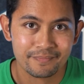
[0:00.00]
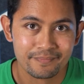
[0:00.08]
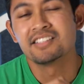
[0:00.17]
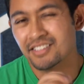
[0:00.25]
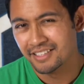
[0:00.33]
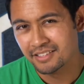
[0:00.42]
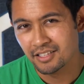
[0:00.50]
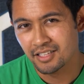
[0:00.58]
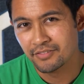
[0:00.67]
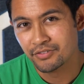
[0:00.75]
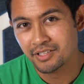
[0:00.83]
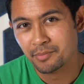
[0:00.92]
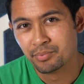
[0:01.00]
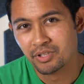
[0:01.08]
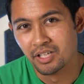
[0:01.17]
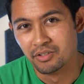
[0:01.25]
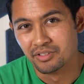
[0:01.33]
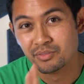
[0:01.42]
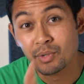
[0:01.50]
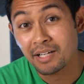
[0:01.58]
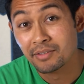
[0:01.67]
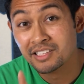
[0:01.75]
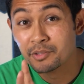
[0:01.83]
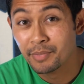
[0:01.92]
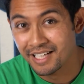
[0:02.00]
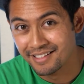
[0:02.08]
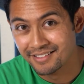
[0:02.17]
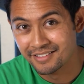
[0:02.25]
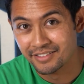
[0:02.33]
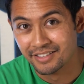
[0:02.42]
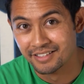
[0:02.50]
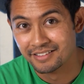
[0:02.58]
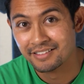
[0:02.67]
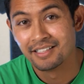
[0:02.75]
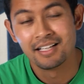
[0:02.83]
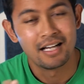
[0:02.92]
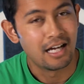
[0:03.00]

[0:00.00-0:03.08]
So let's start off with the pros. Why would you buy this lens?